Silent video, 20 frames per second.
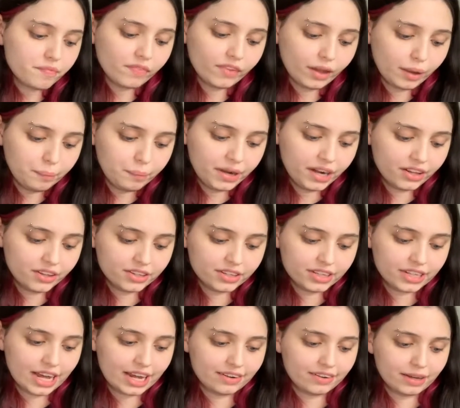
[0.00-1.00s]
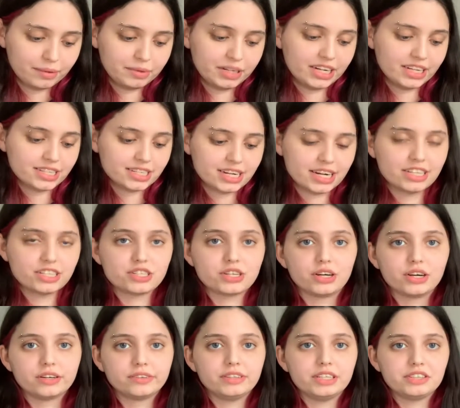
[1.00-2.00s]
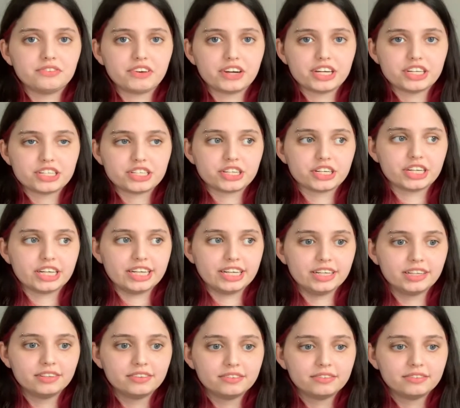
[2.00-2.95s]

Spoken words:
But other than that, I mean, it's a nice doll. He's very sturdy.